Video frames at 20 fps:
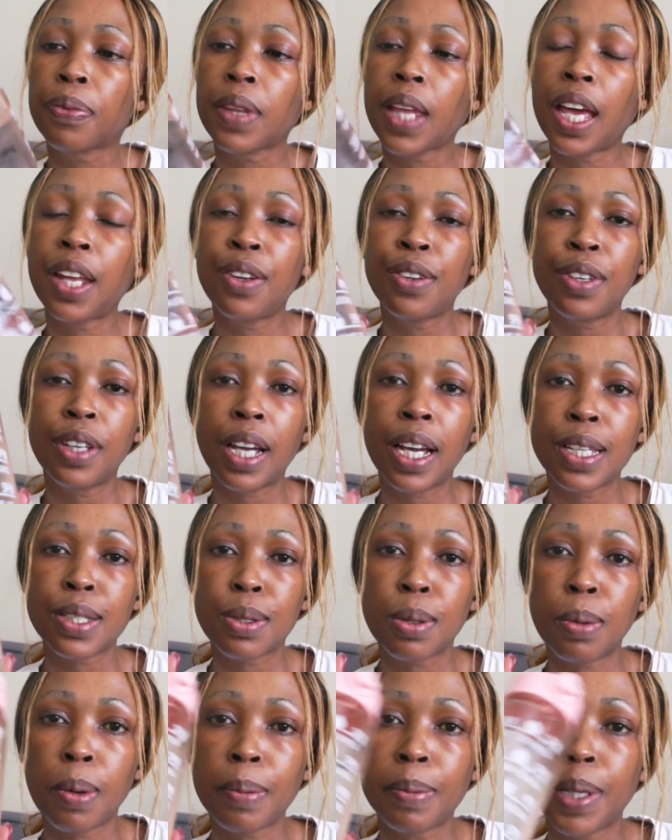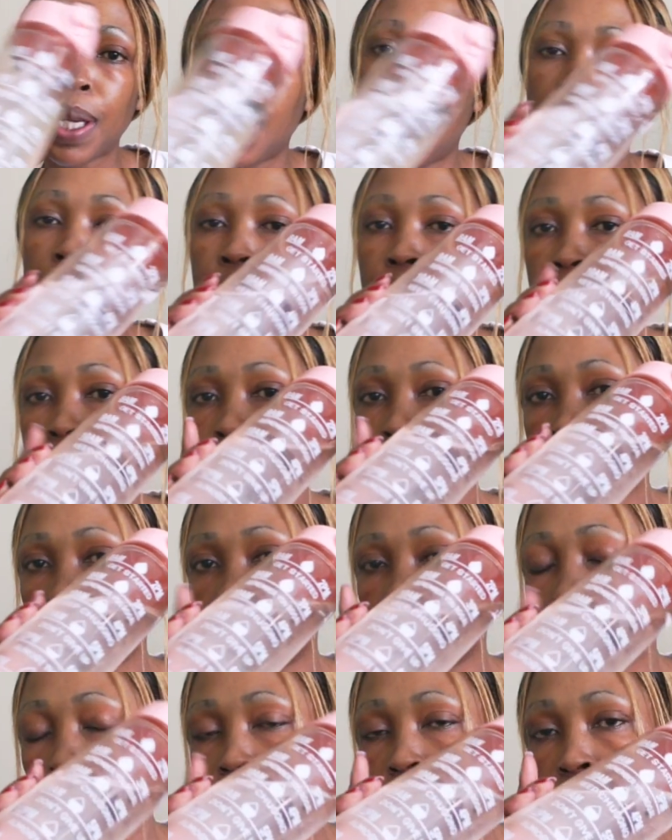I know you guys will probably ask, I
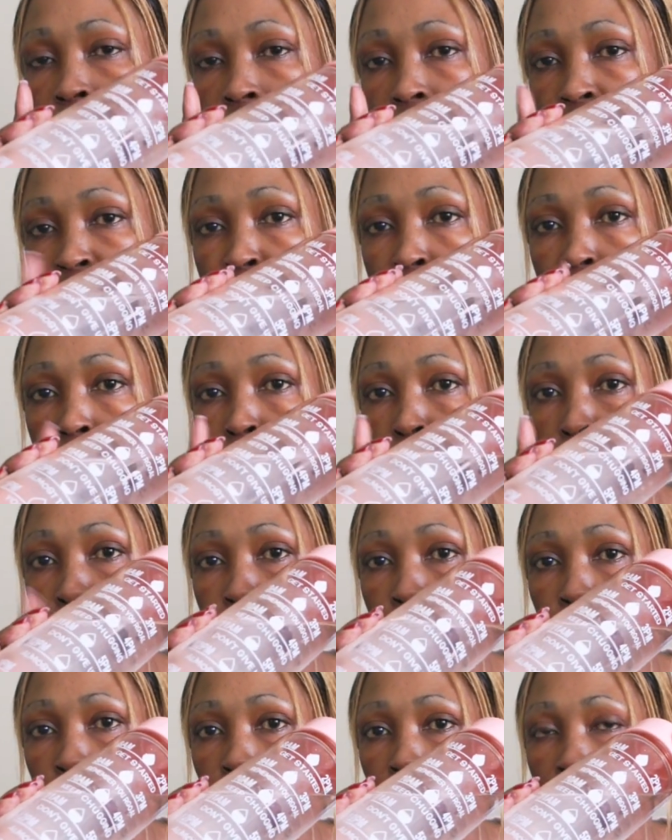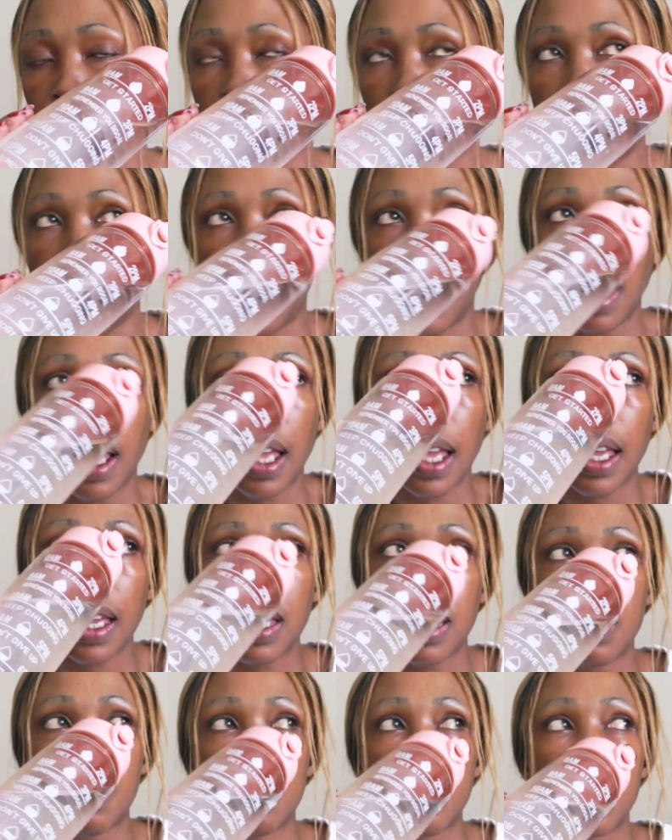got these at China Mall.
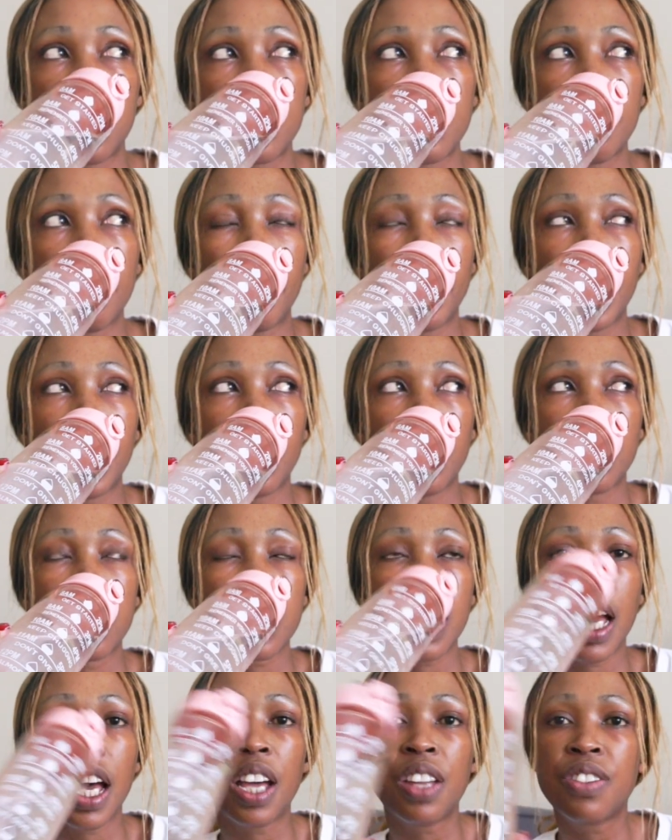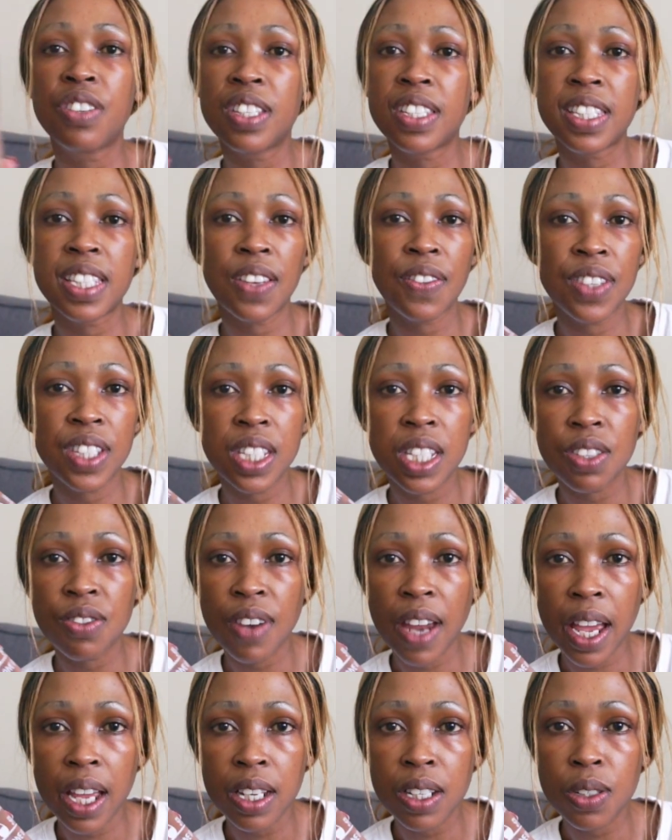It was about 170
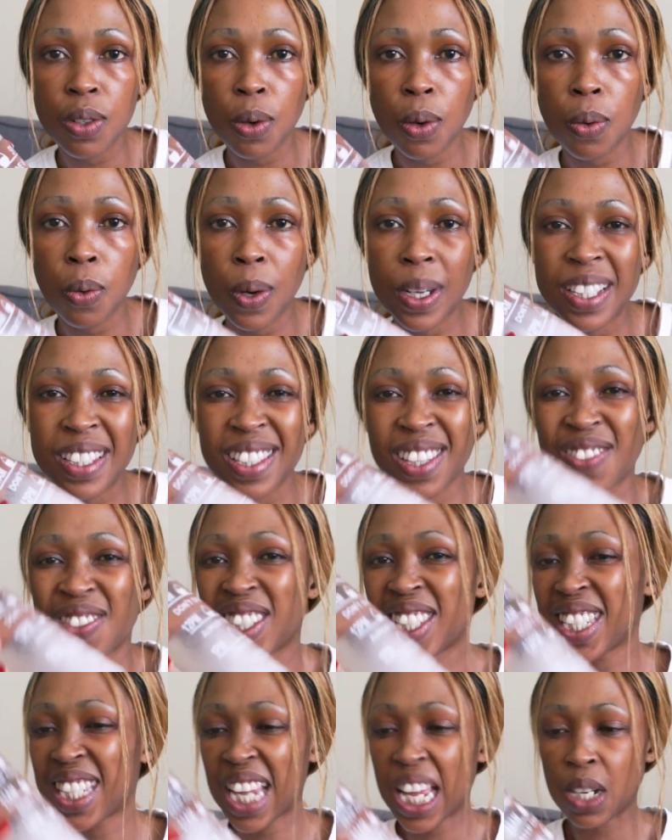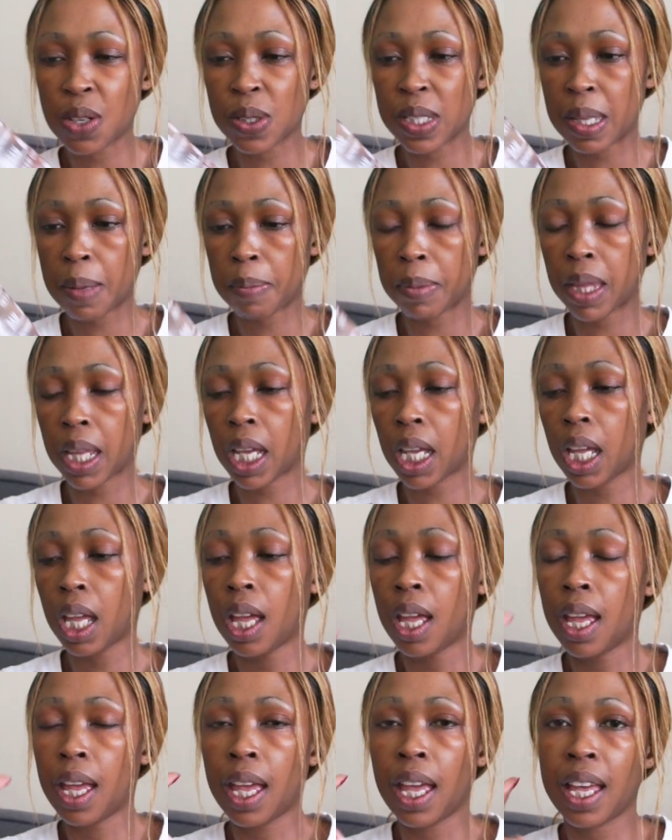Rand, 179 or something.
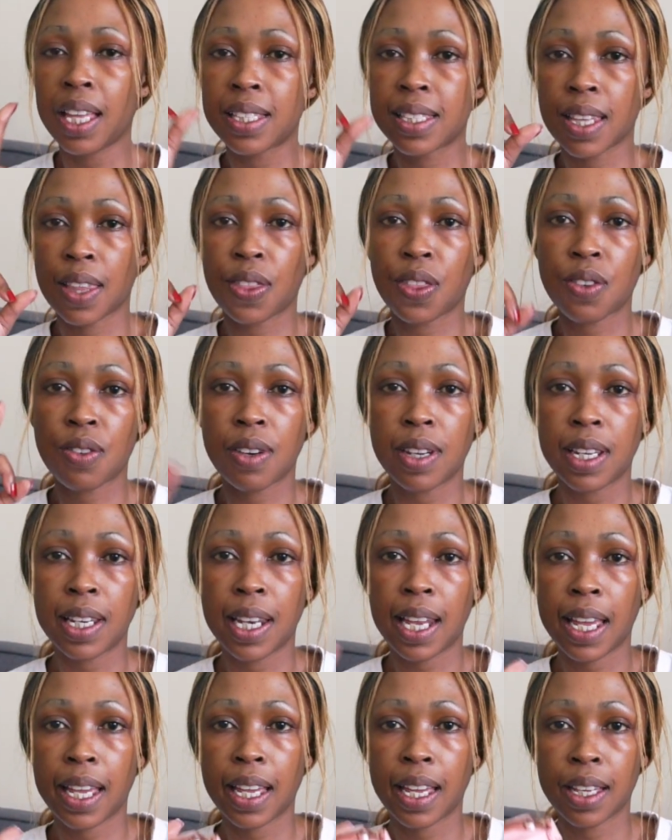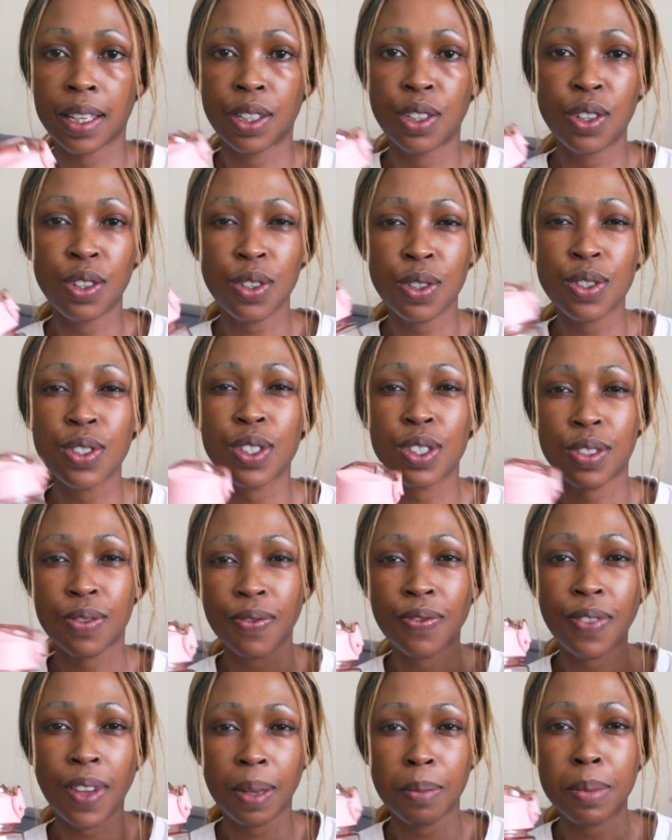It's a three layer, you know those
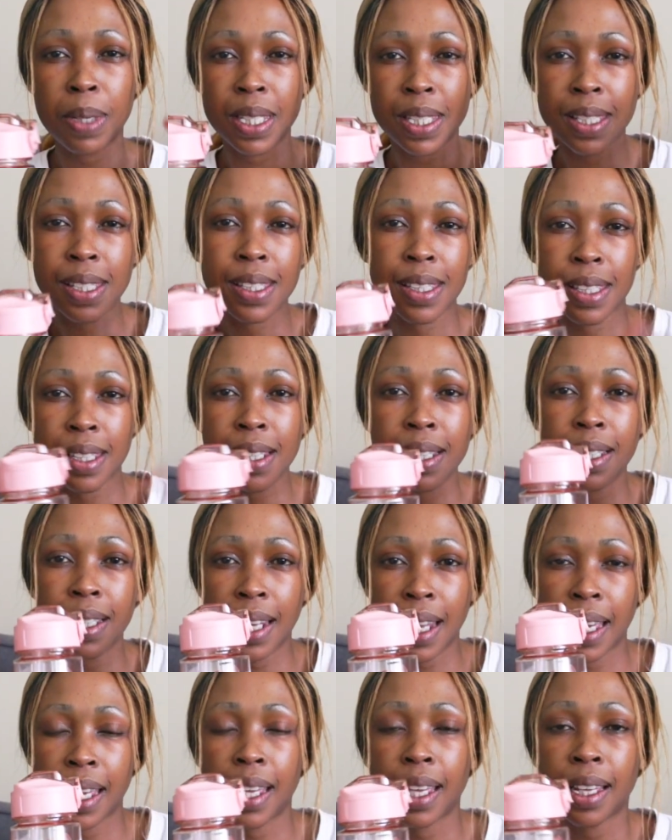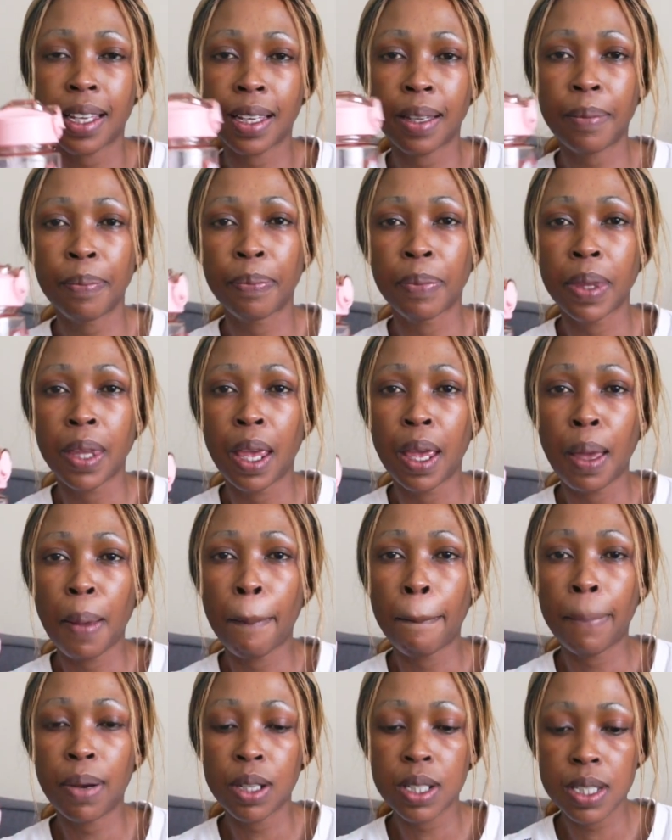famous three layer
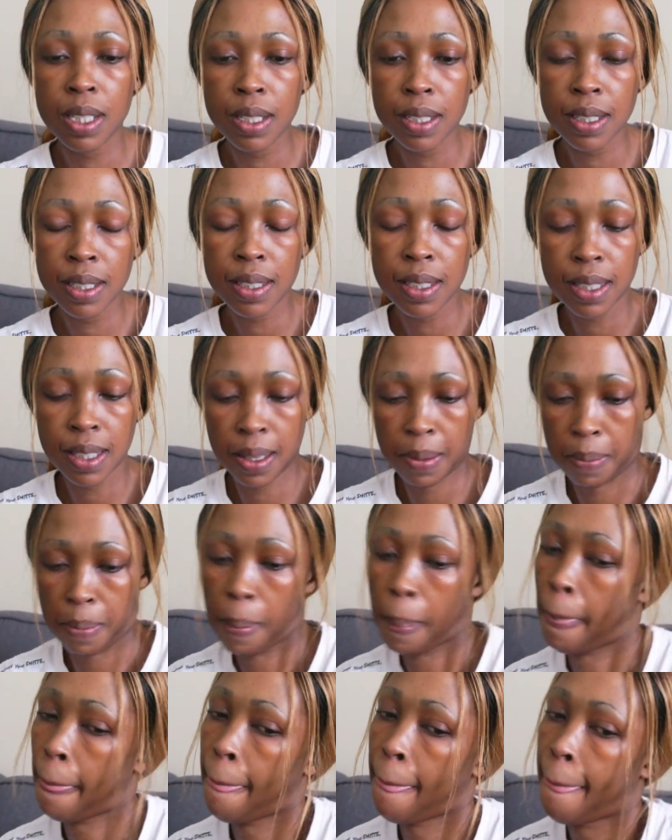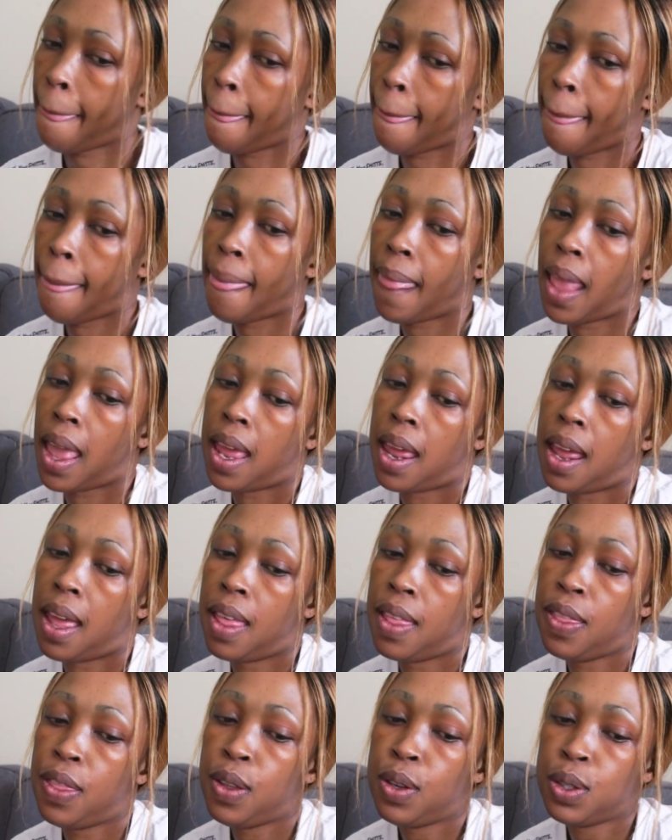bottles?
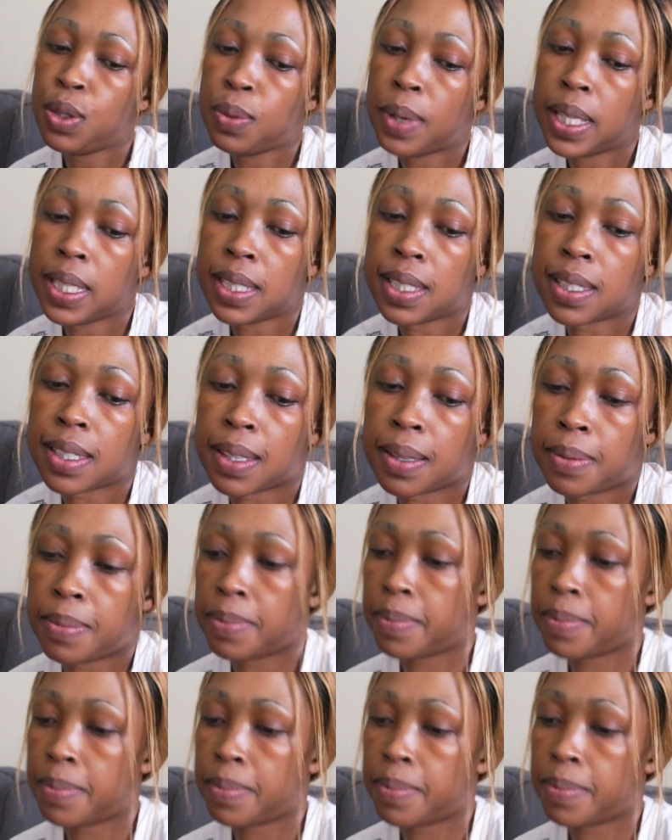Those ones.